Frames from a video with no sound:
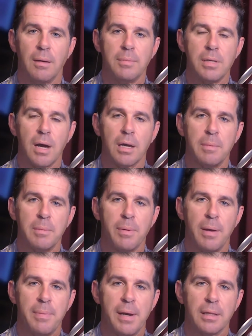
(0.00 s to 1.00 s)
document
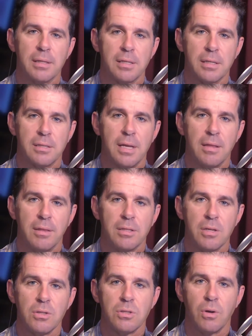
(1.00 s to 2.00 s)
by Benedict XVI,
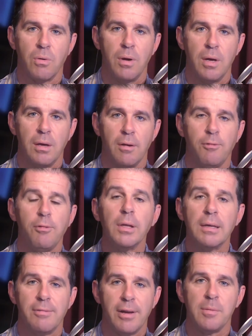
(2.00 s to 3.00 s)
it's also
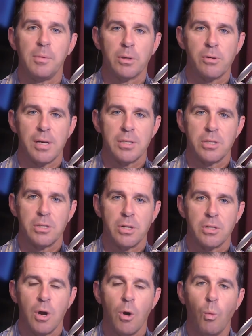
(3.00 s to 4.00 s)
fully available across the
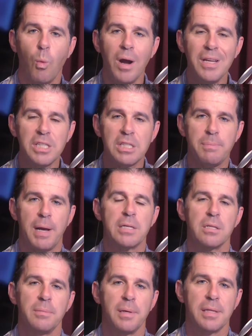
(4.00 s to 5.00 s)
church. What is
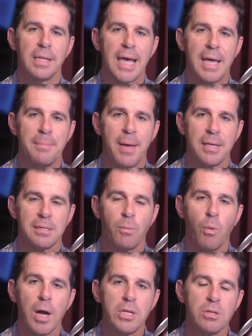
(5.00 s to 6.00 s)
special about the Latin Mass,
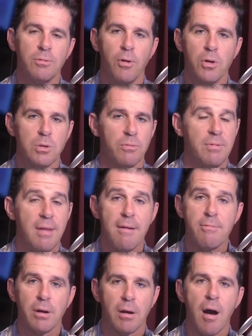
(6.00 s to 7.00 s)
and why should folks who've
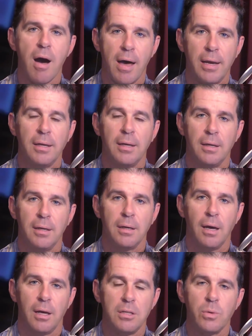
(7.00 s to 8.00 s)
never gone
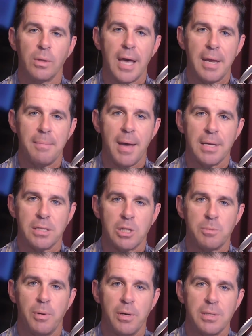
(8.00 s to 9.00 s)
to a Latin Mass
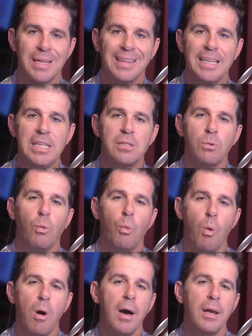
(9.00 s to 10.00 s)
experience at least
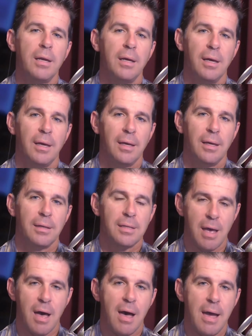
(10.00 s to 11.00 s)
one
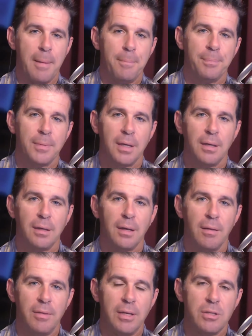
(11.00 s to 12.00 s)
time of the